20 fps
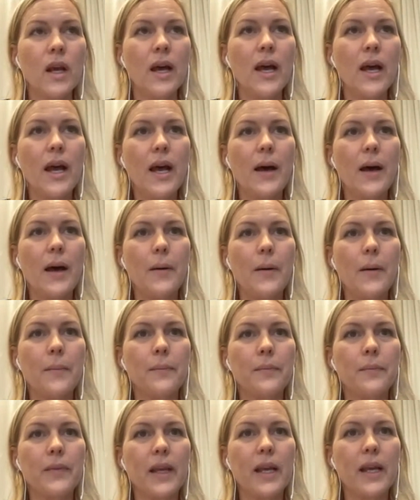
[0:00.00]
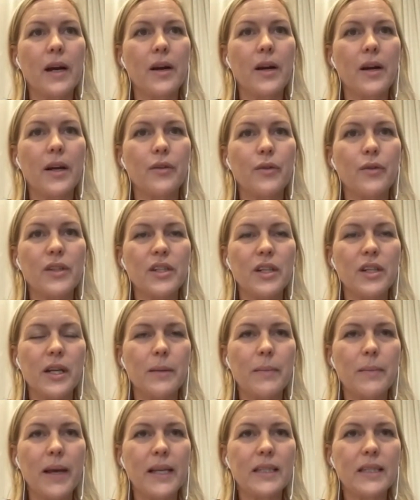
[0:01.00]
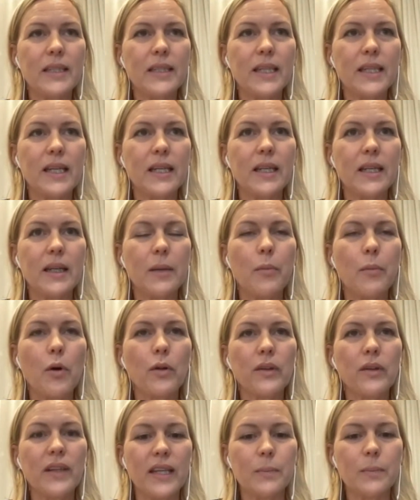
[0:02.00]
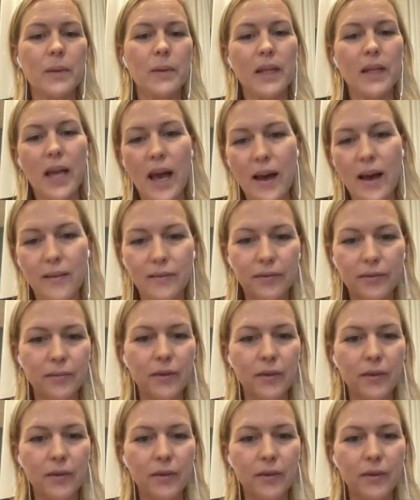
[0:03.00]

They are originally based in the Baltics, but they have